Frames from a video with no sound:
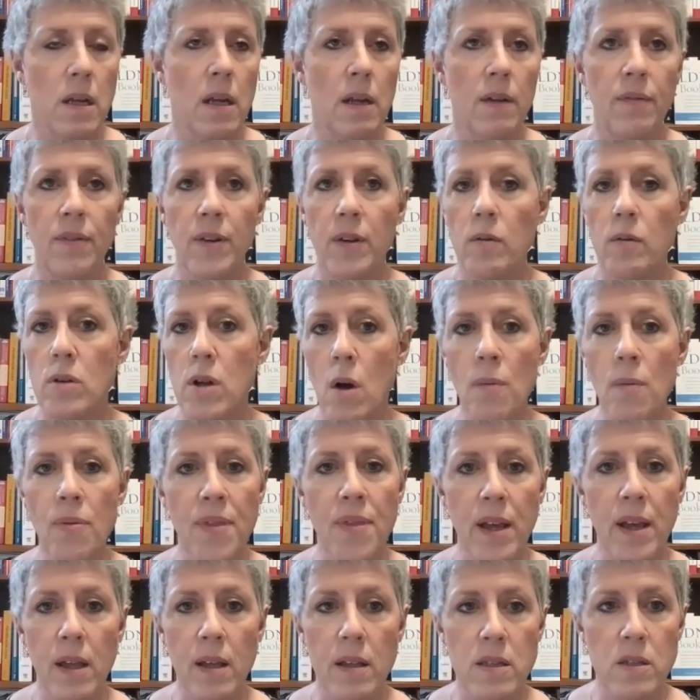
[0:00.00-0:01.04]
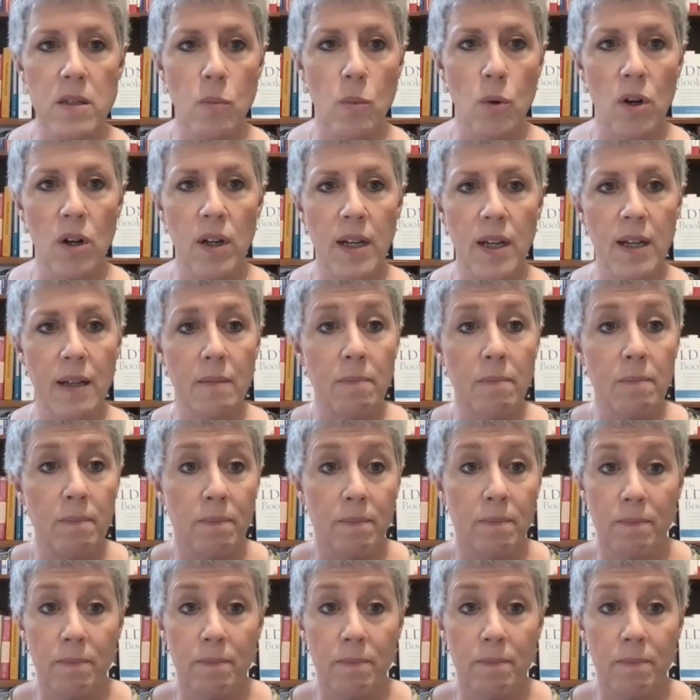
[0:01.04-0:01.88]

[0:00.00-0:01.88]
If you don't think it's working,